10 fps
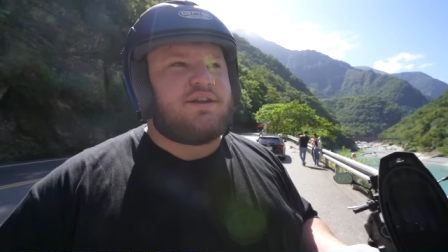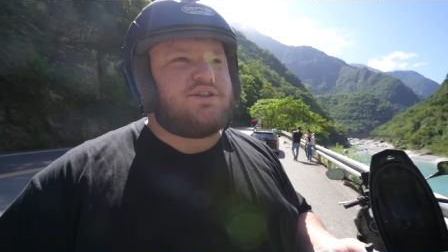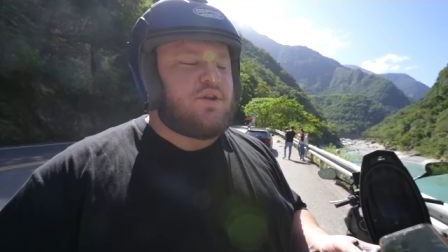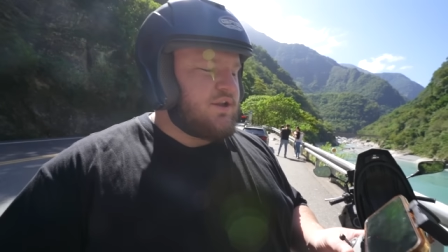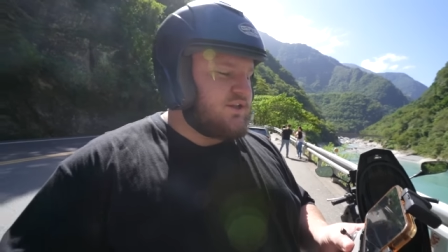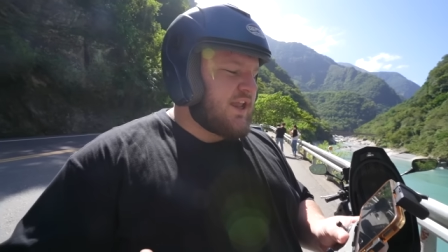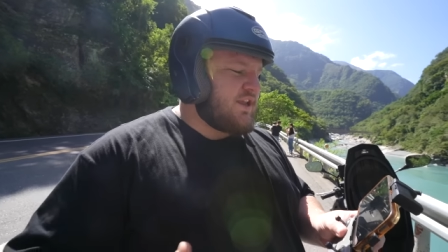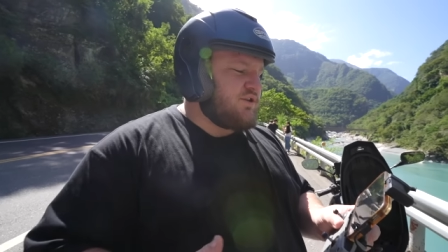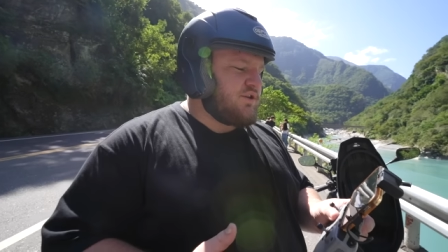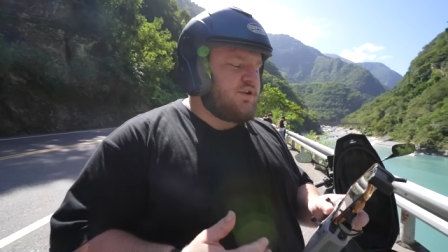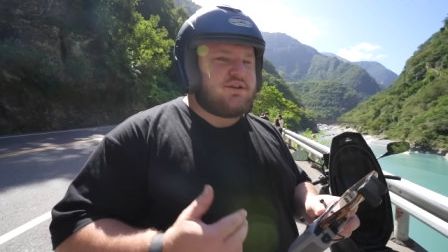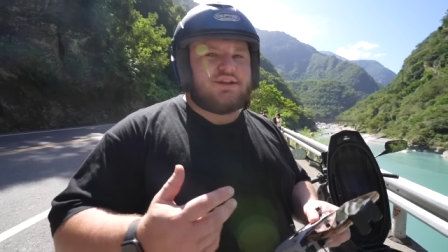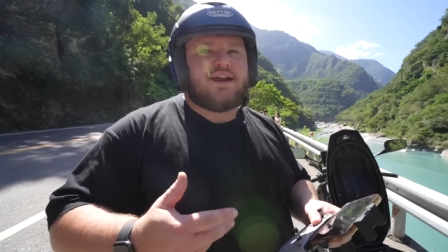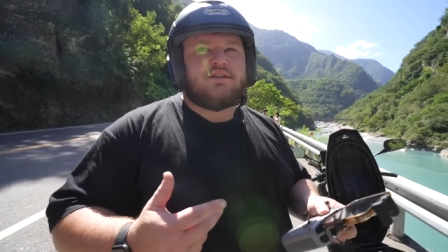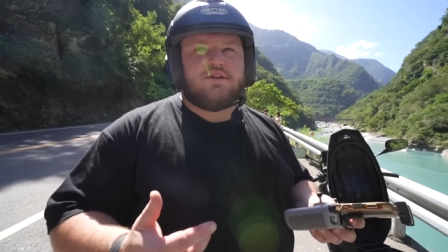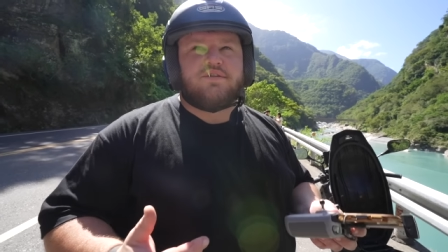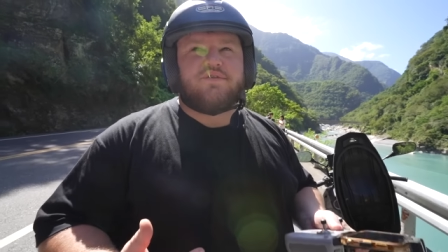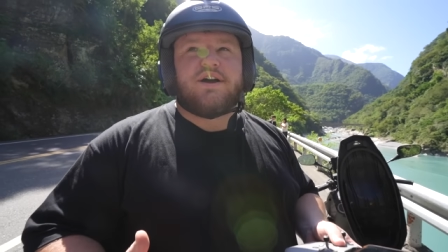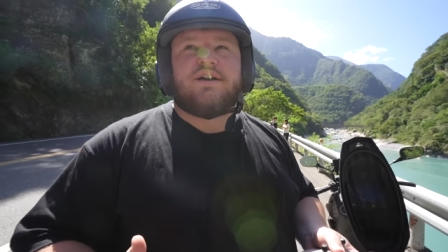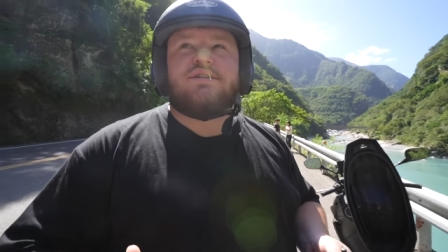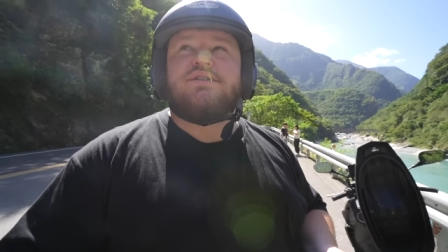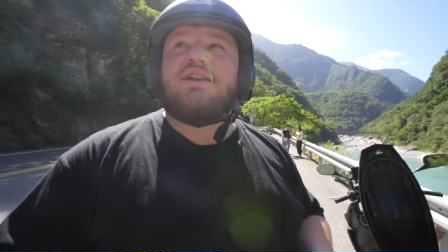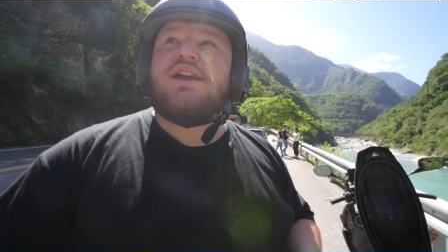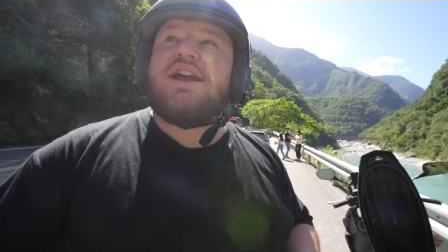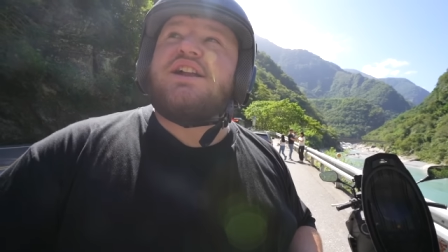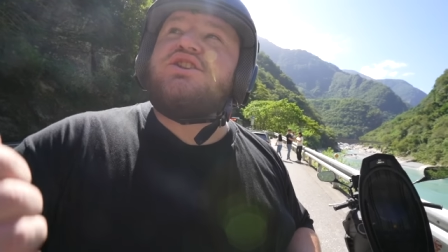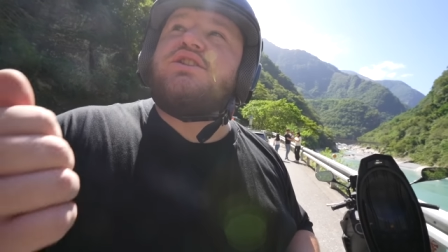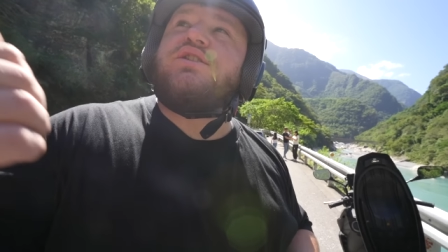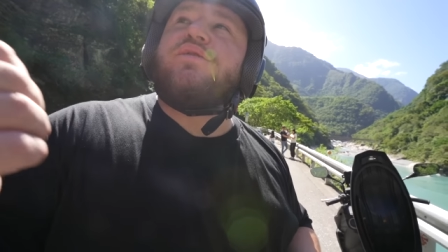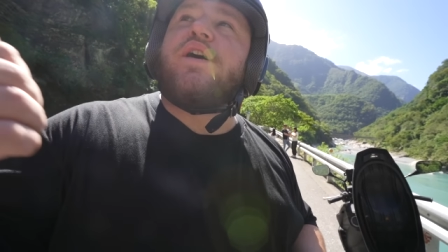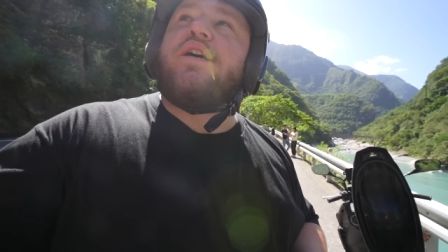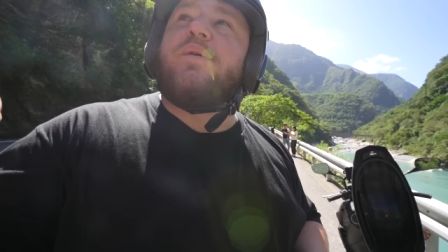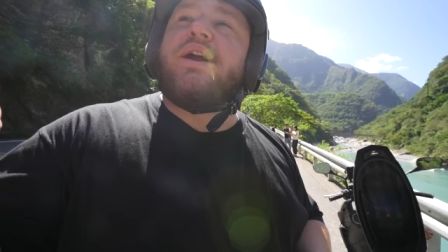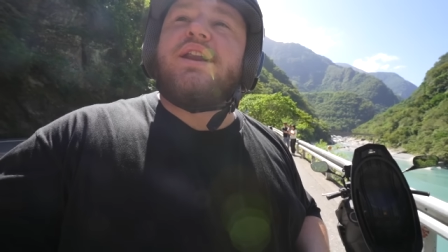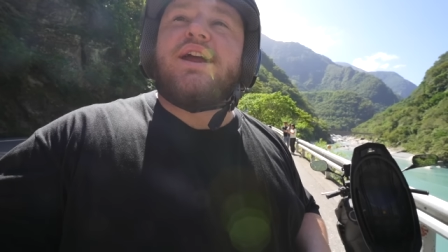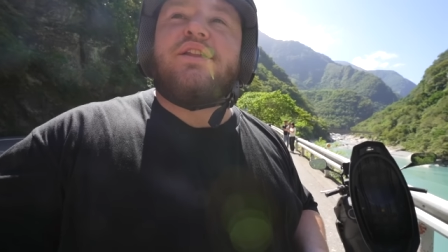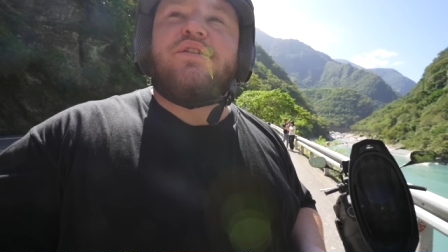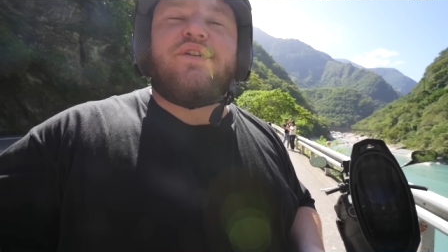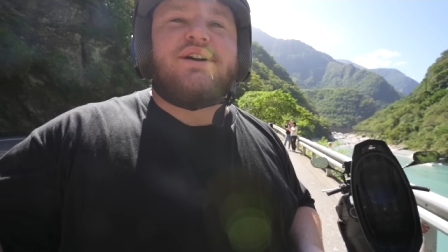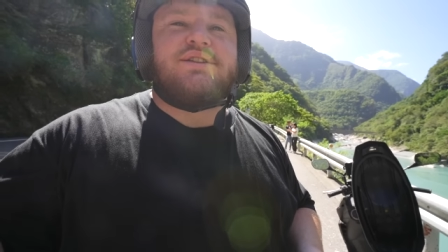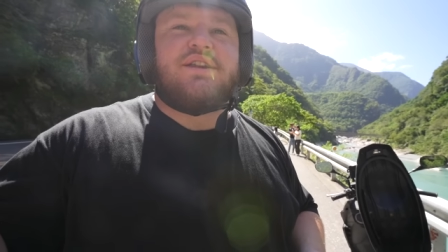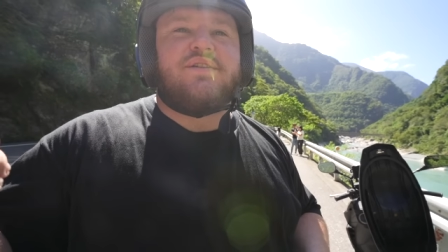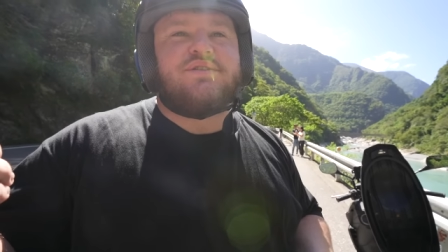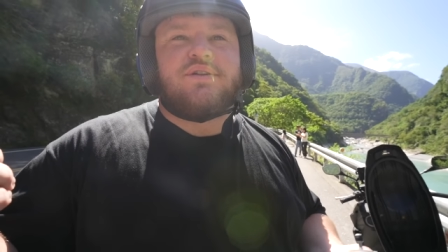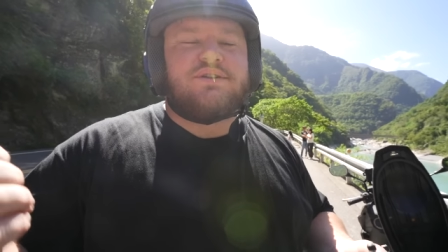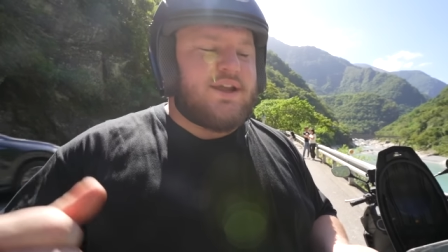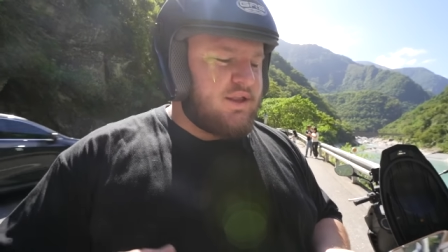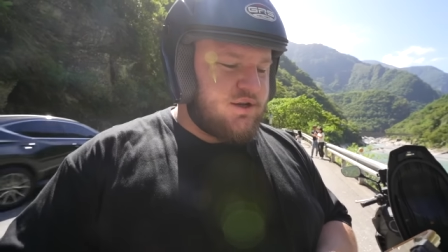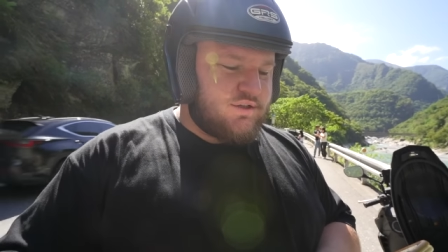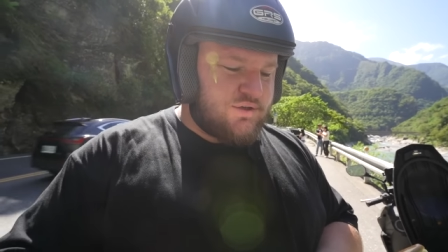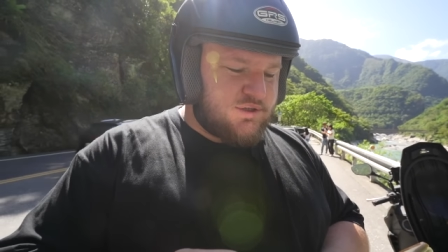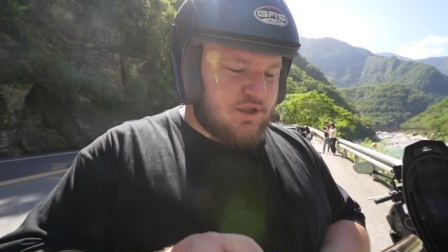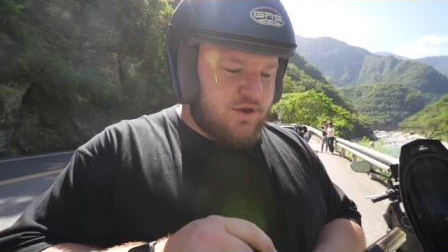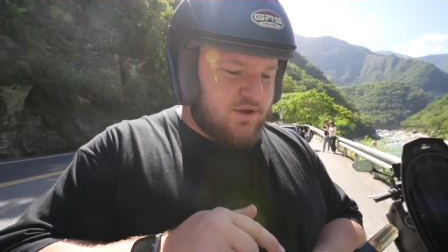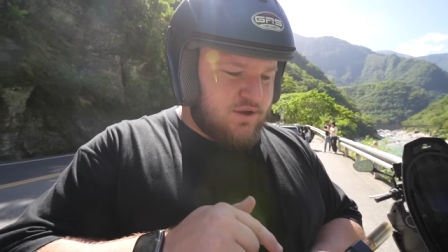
it's not it's taking too long to download the files. It's just too far away to download fast enough, so it's downloading too slow.